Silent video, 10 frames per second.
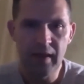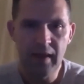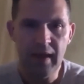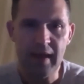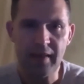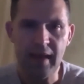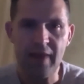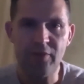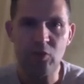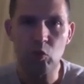and they
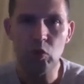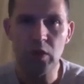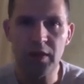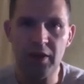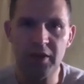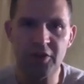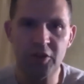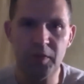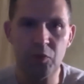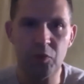haven't ruled out a
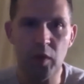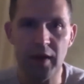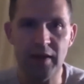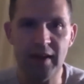Derby run,